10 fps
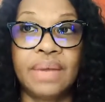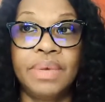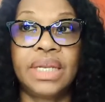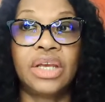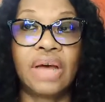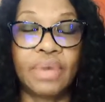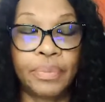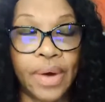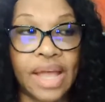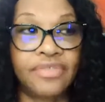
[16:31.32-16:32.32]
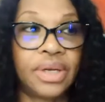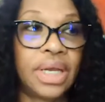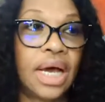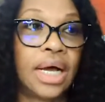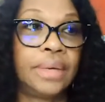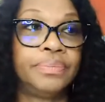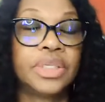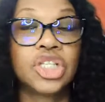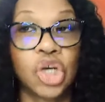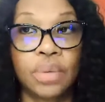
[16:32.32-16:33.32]
meaning you have a private
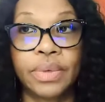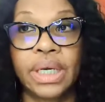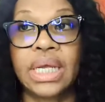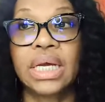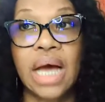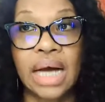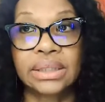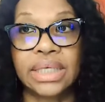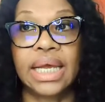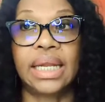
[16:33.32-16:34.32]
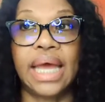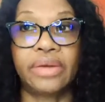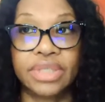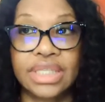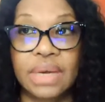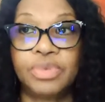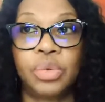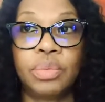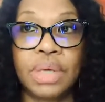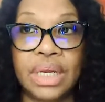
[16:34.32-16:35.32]
ceremony, cocktail, and
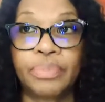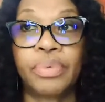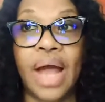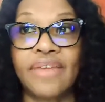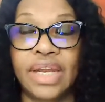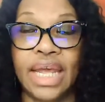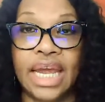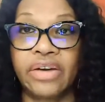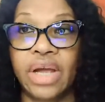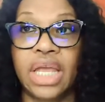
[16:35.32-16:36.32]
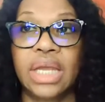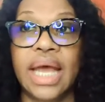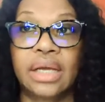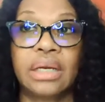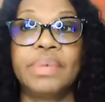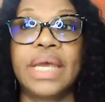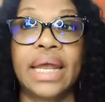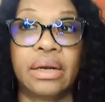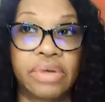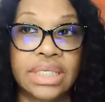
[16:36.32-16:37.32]
reception will be in a private area. You're not going to
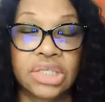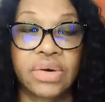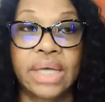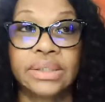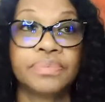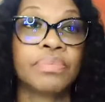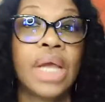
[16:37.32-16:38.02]
be at a restaurant.